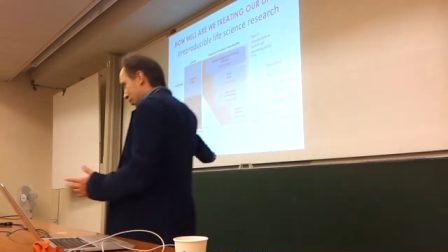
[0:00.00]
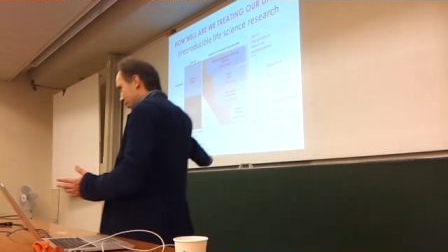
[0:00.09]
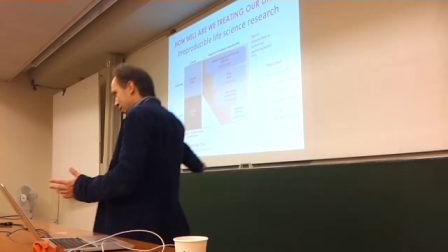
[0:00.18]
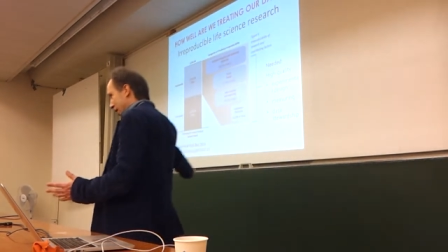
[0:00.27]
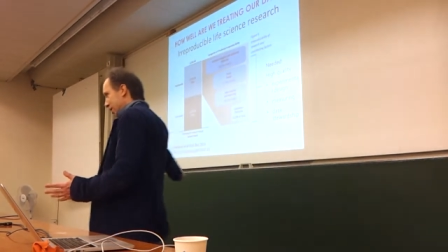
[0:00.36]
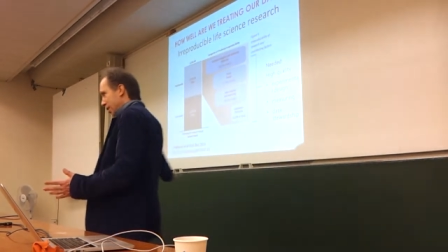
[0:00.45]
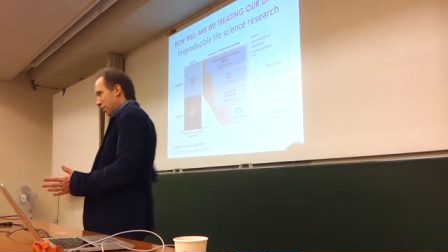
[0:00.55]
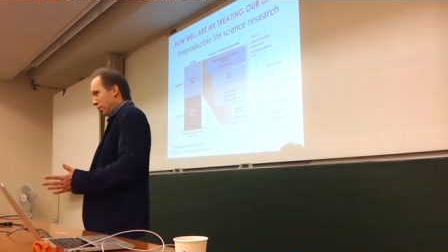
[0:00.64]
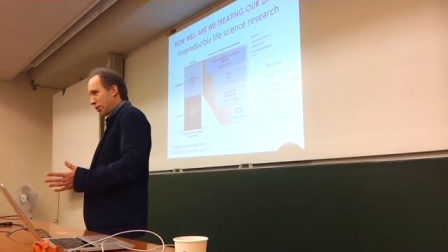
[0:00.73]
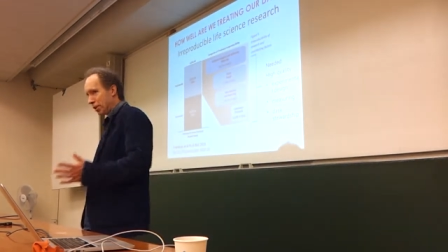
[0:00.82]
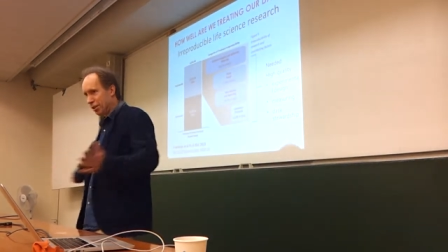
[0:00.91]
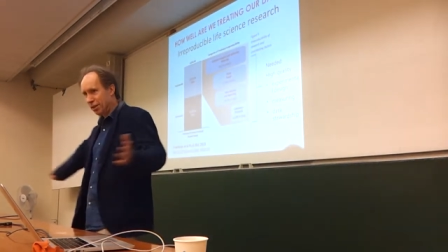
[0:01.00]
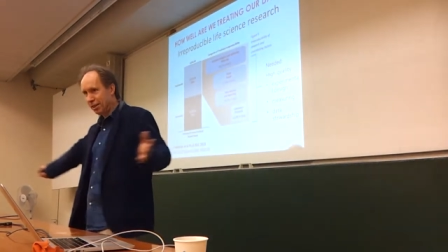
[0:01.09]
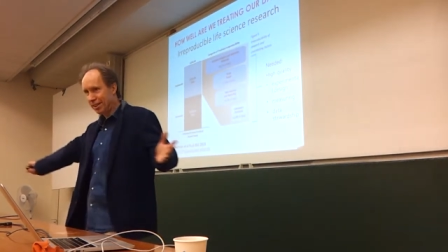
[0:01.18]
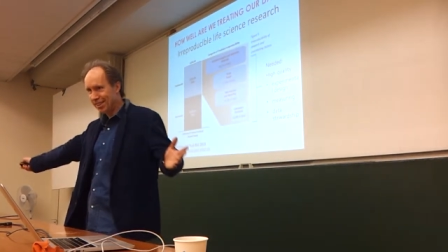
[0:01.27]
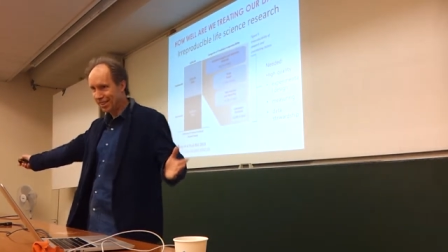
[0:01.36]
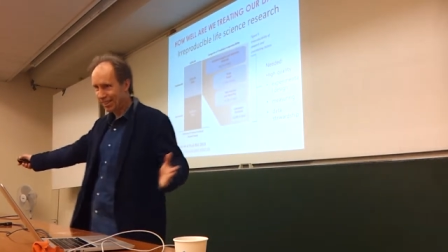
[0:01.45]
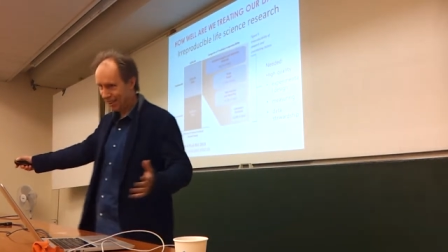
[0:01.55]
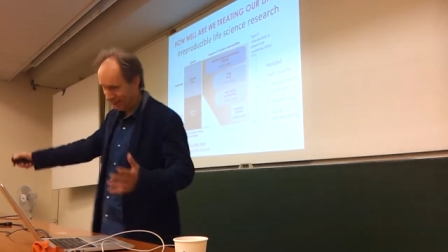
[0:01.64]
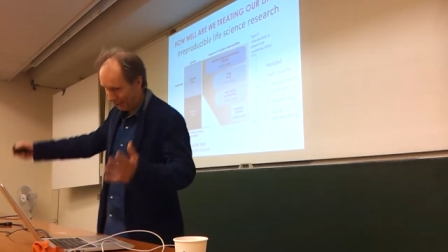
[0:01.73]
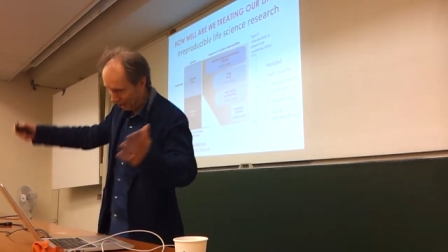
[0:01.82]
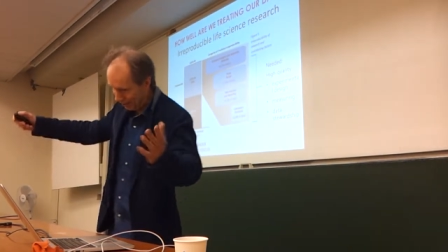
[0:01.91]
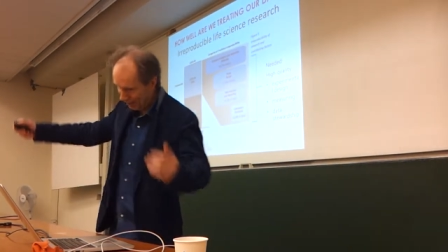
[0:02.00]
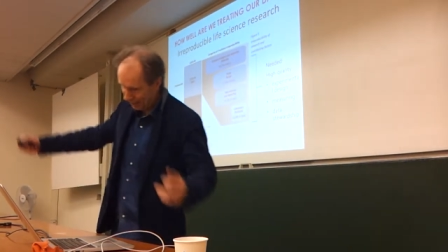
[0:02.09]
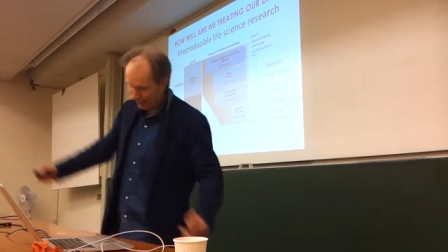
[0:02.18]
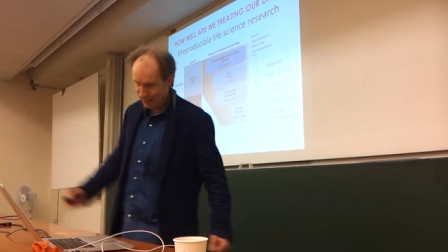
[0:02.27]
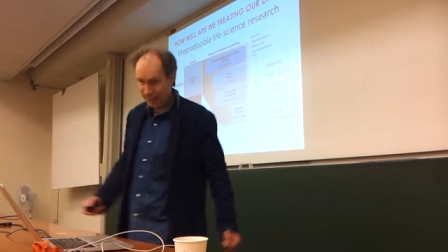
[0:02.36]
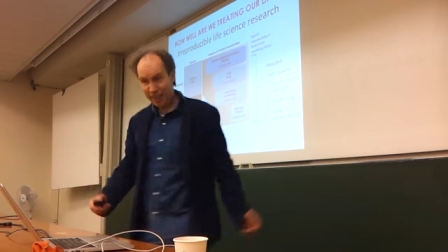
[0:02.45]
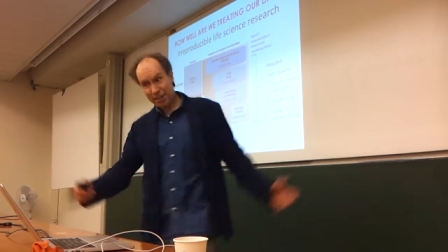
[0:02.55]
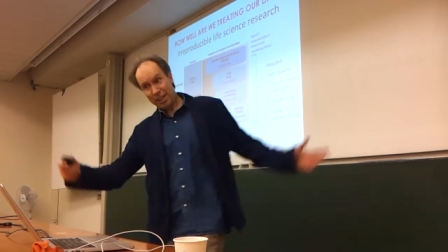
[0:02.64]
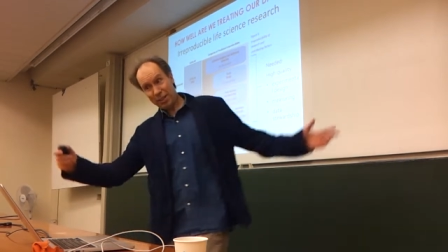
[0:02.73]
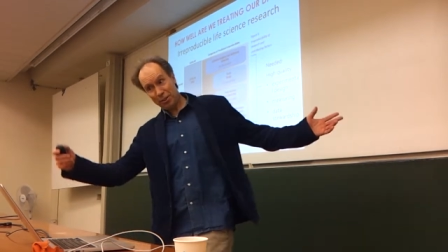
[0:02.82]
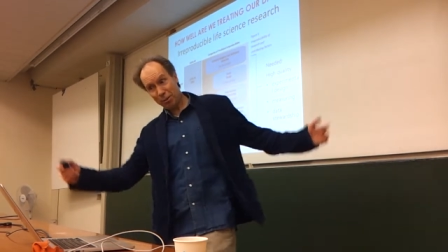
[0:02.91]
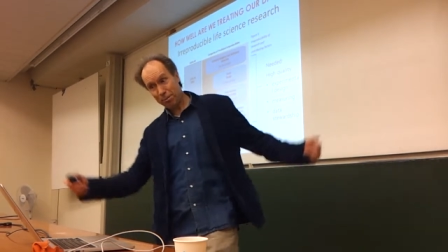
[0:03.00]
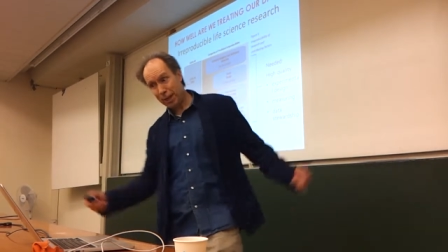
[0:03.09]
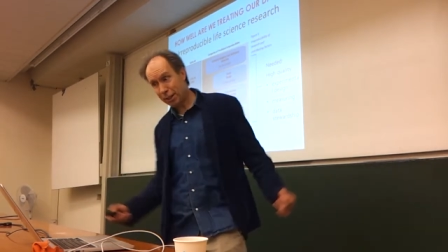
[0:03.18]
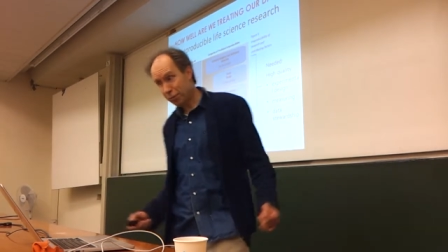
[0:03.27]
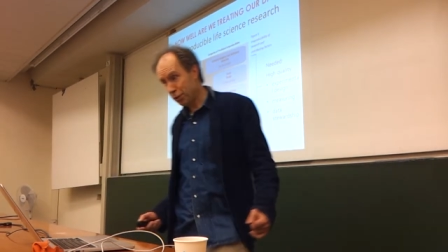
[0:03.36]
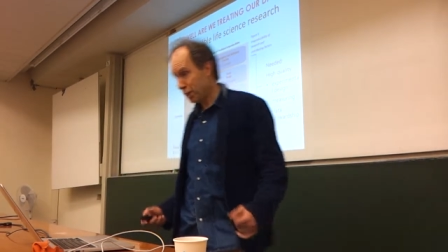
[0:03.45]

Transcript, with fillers: hold the data anymore. The, the, the, you know, Excel is not made for